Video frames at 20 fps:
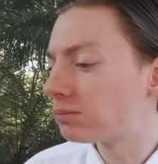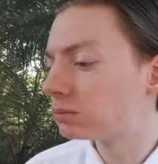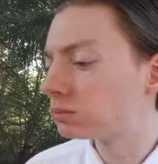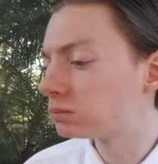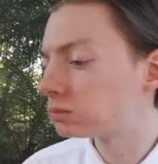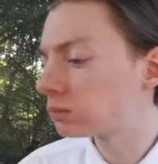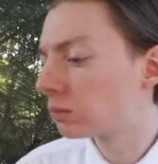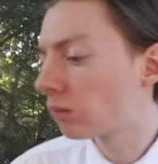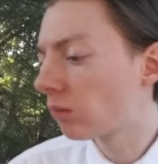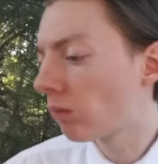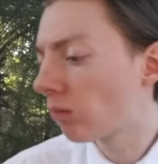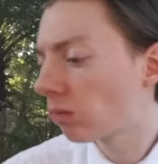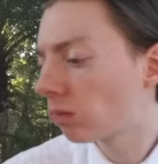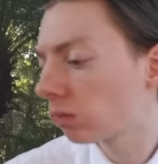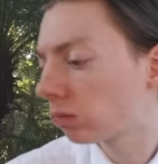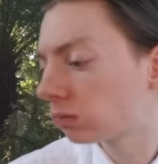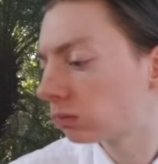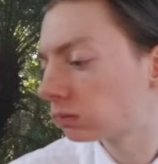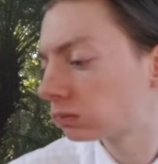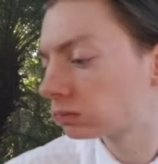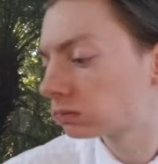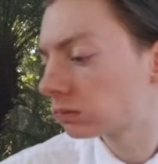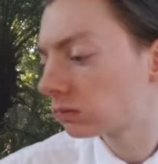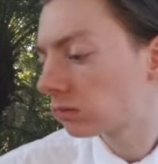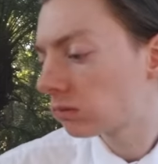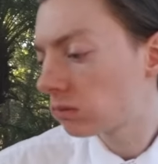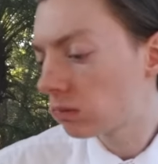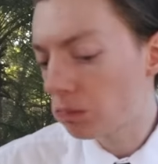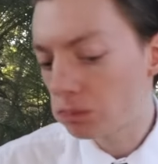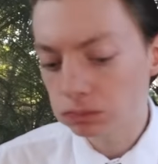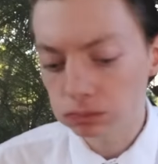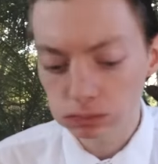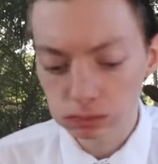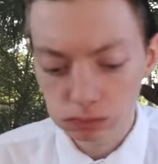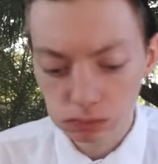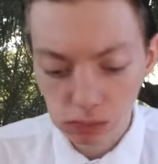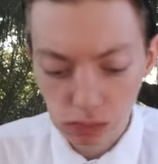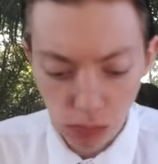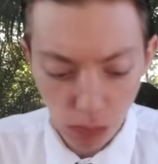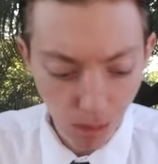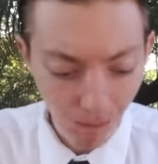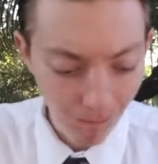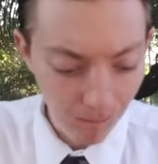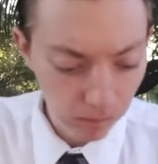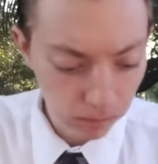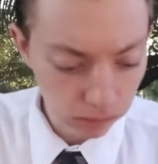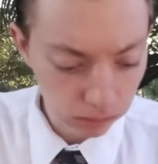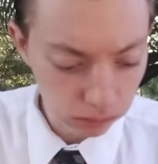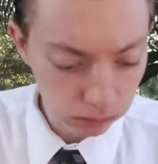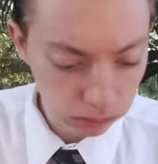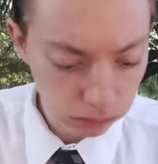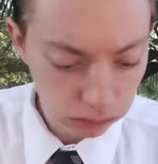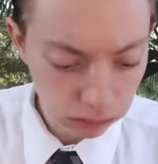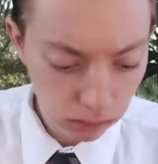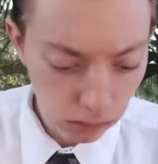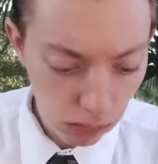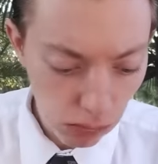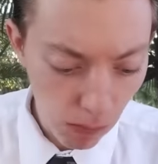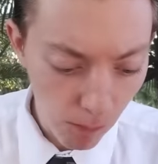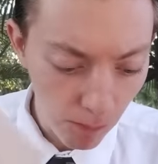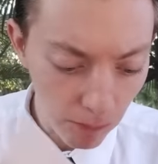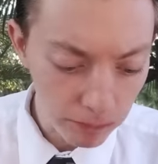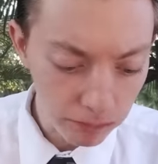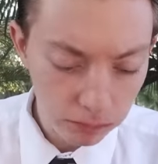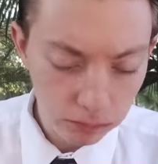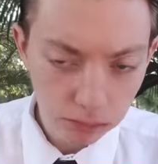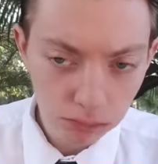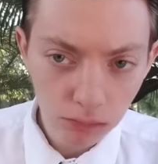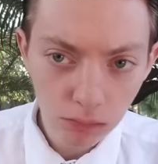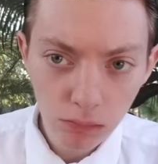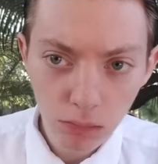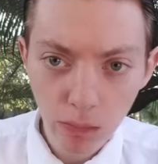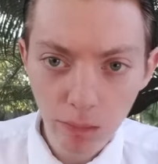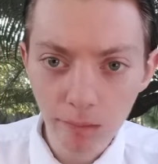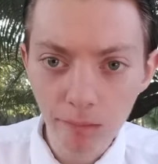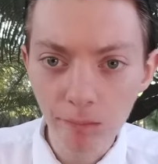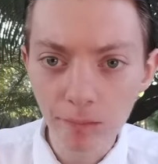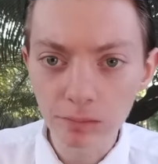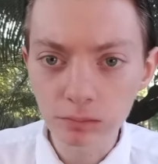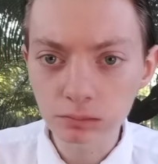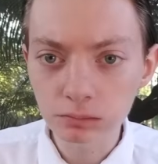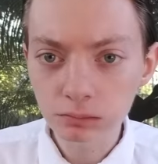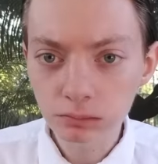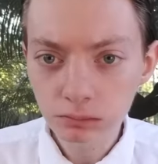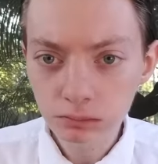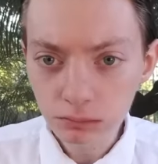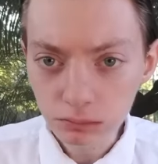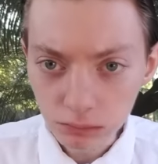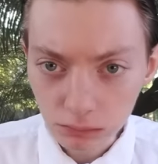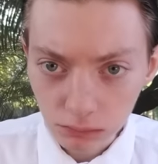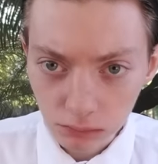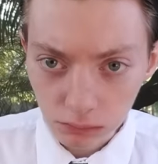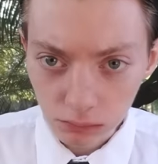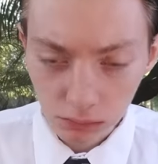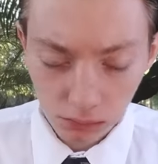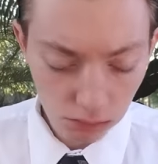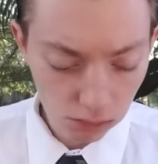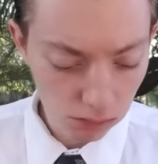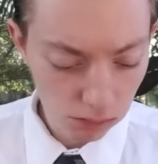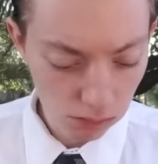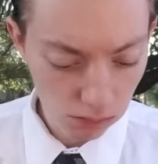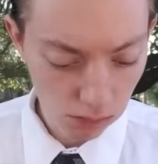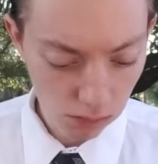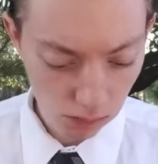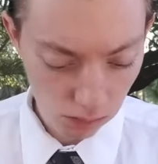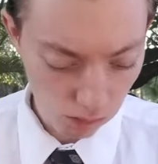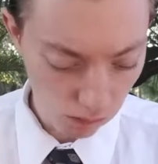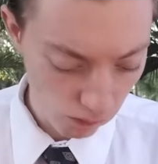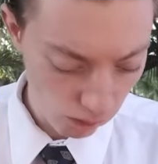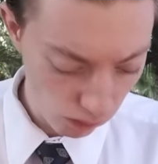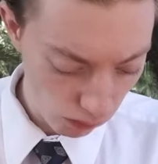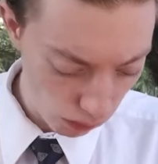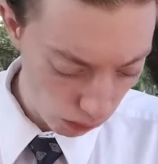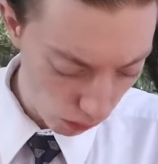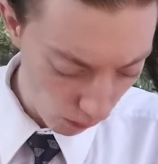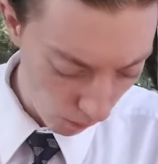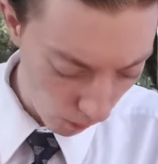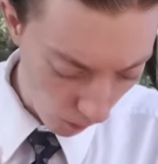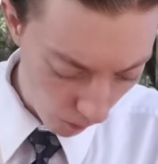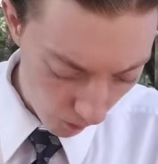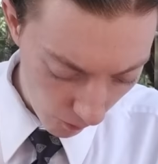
No one is speaking in this clip.